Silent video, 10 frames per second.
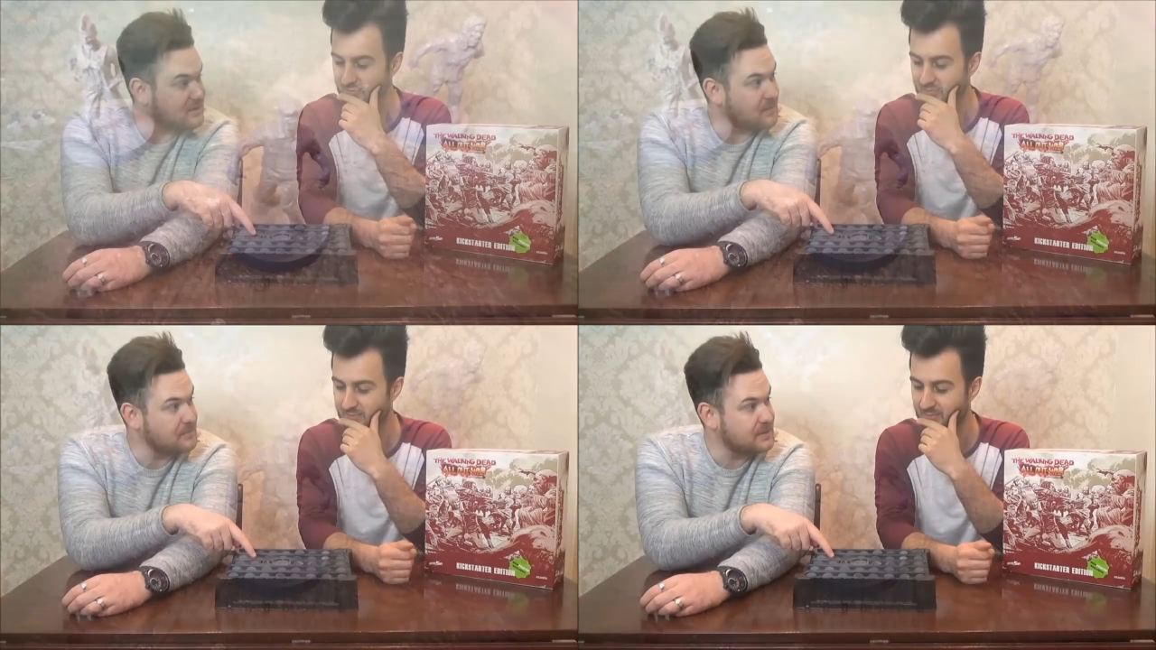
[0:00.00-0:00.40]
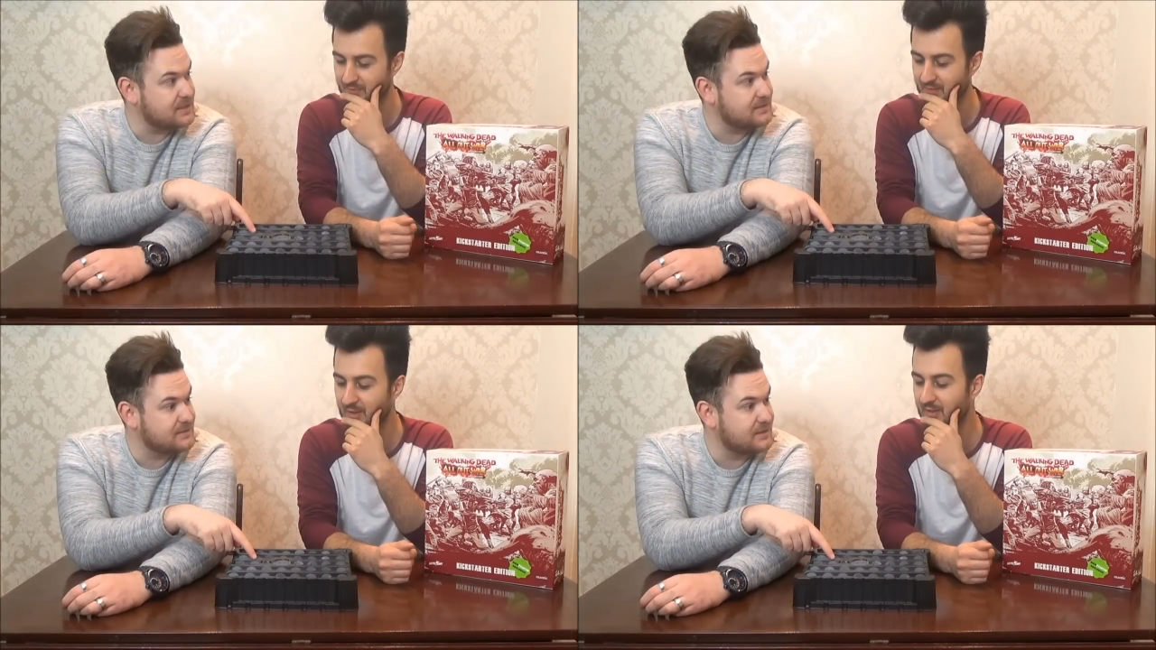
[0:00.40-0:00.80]

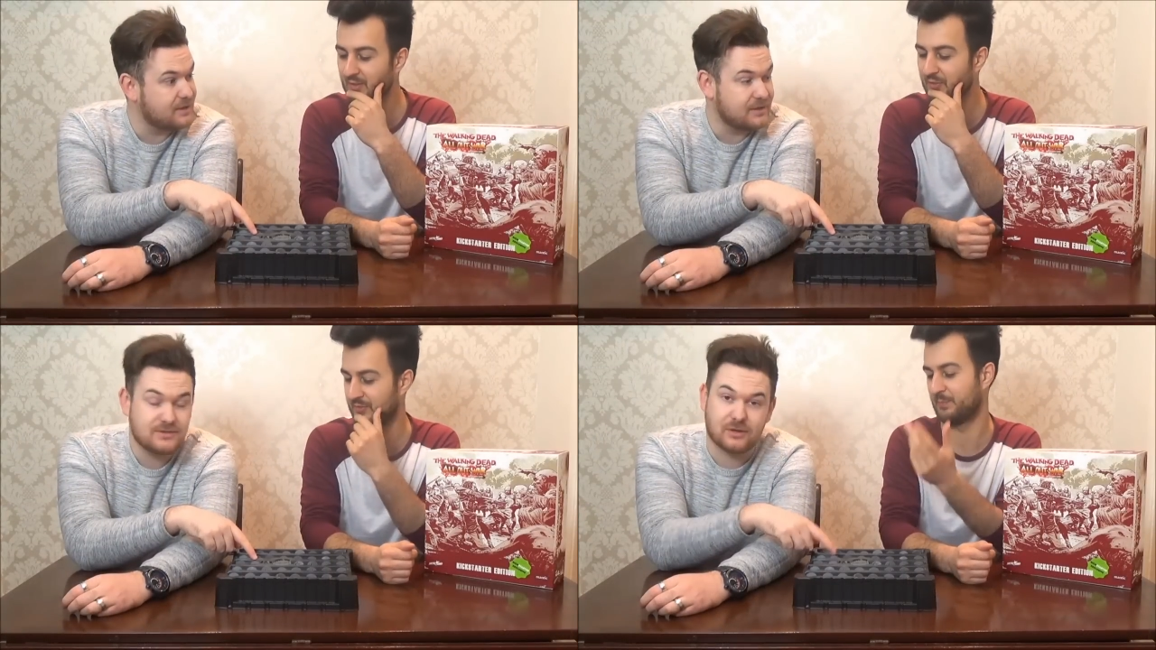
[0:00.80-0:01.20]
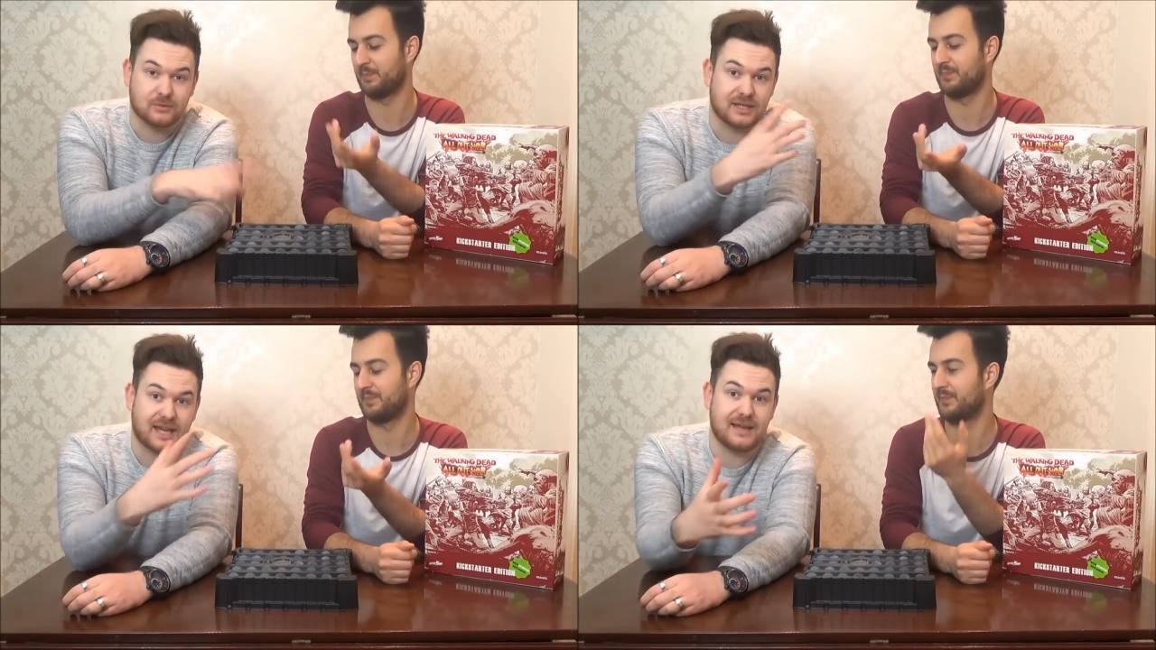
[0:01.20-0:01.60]
Speaker 1: Zombie. Oh, that's... so
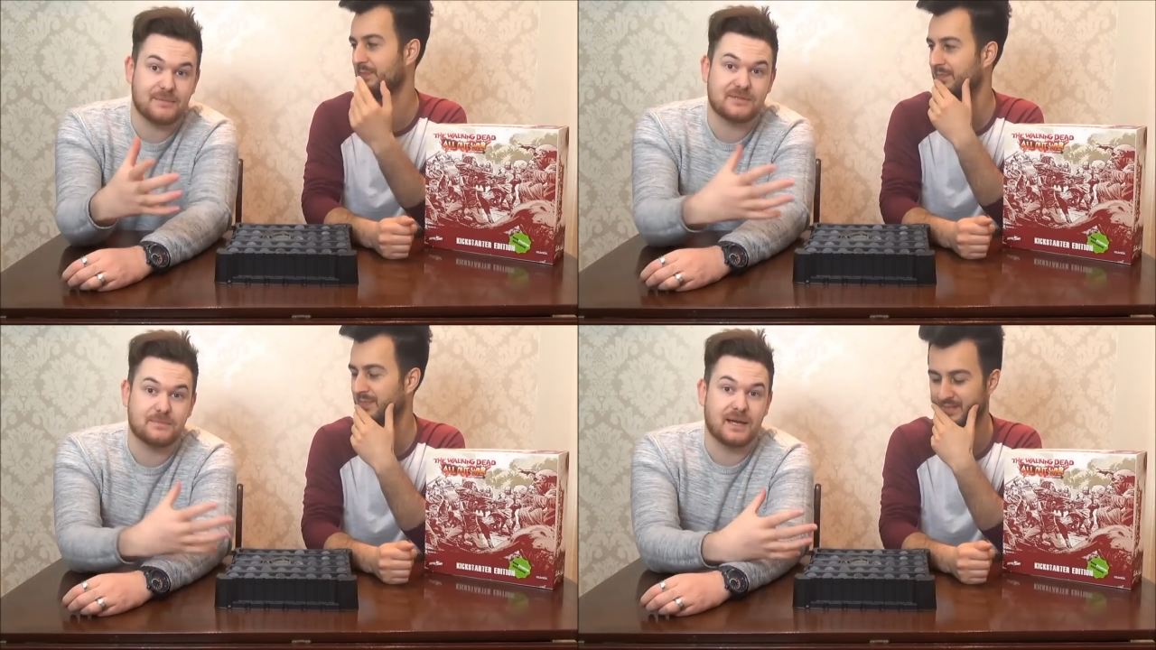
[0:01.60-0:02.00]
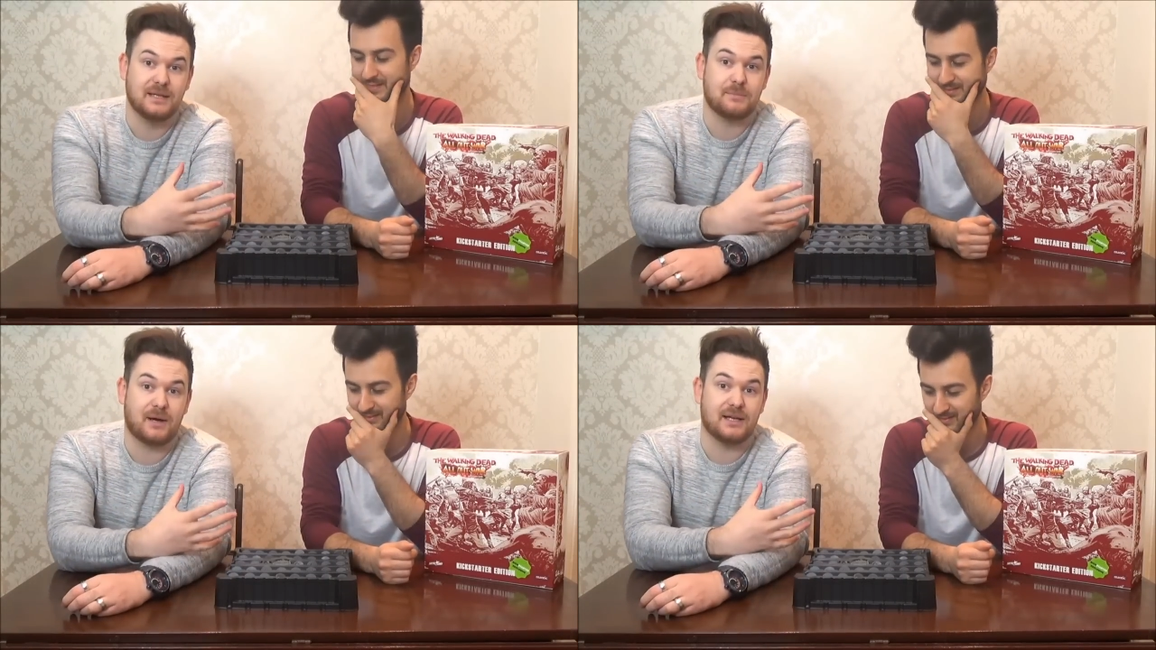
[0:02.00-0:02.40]
the game is
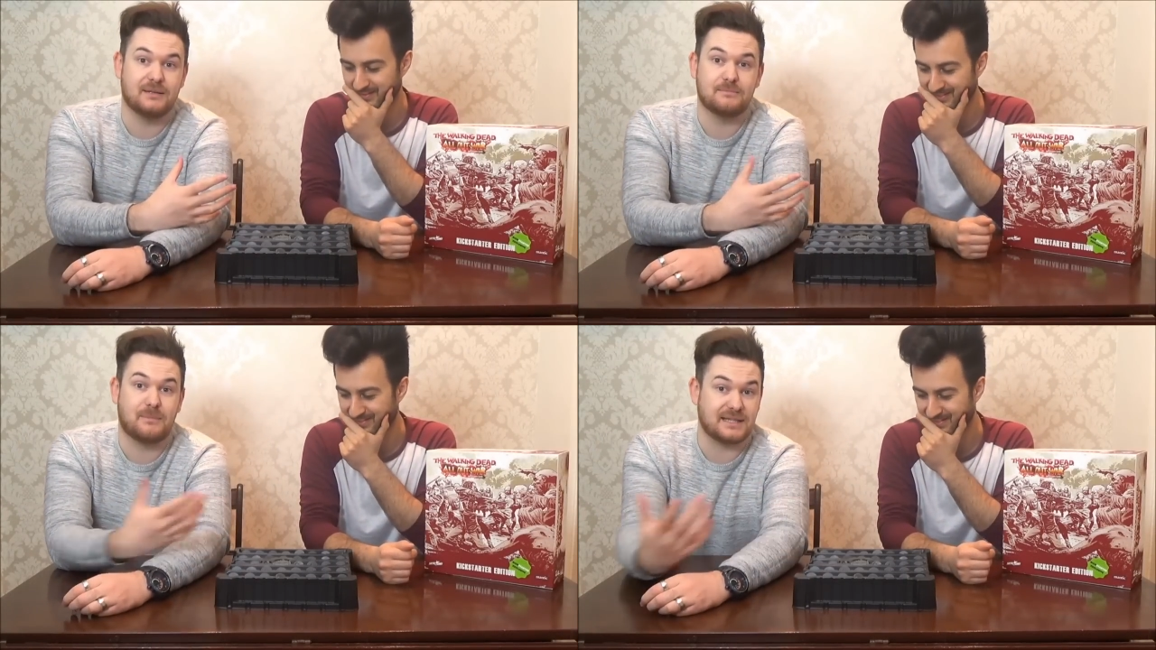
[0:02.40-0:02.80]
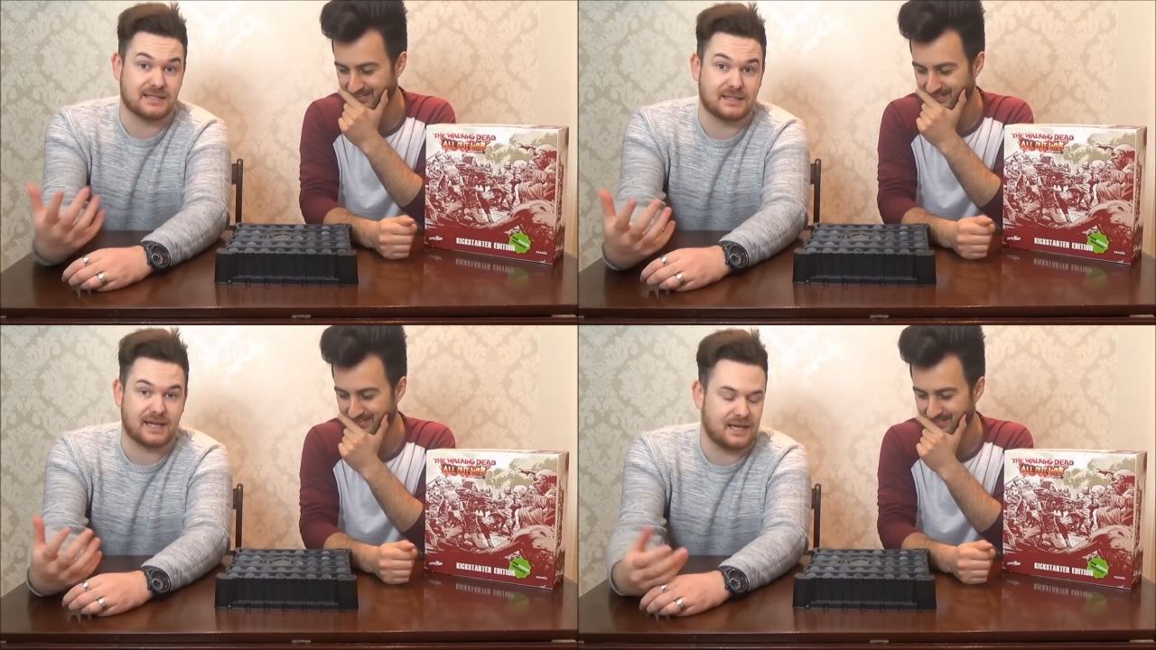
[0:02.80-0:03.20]
made by
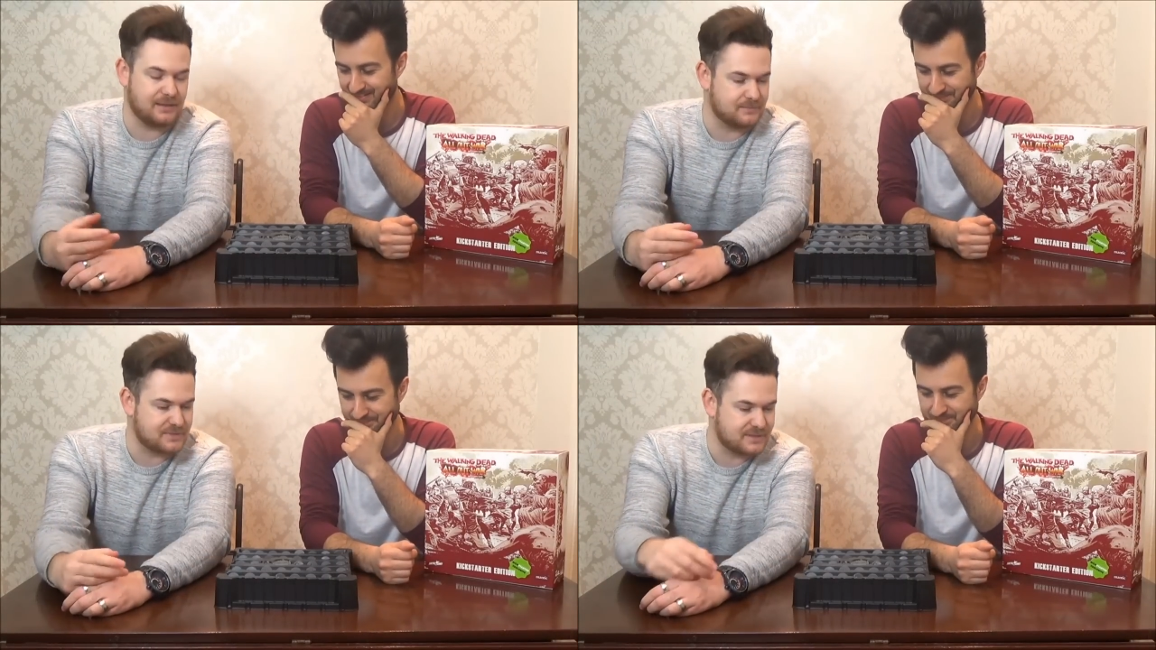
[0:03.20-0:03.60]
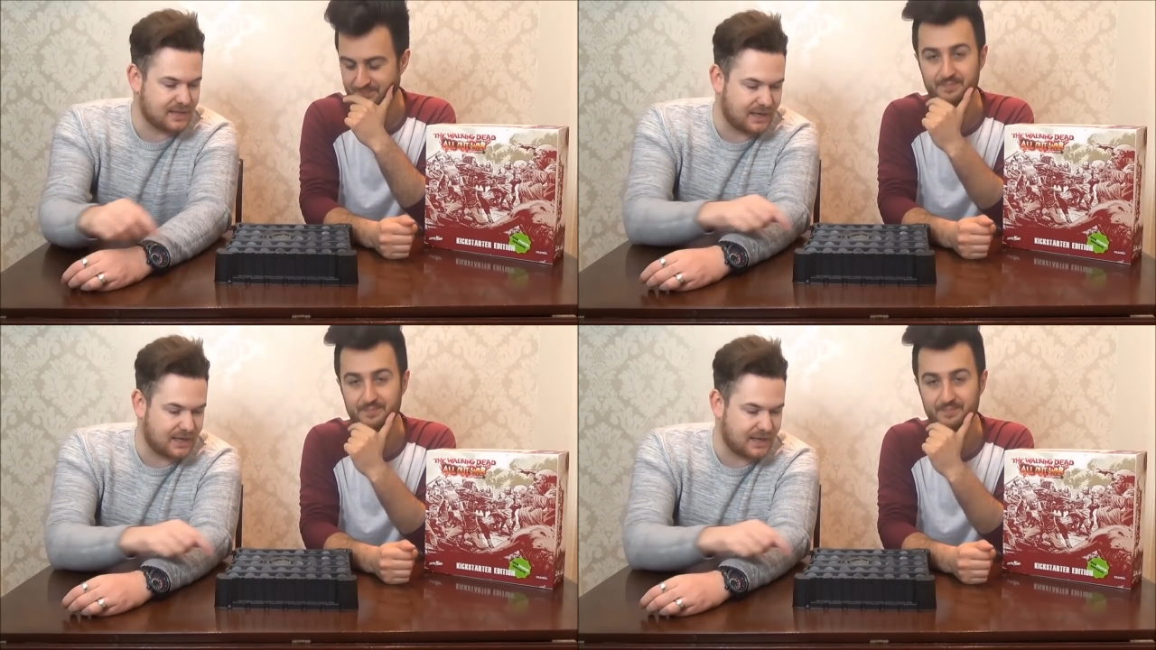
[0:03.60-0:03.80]
Mantic Games,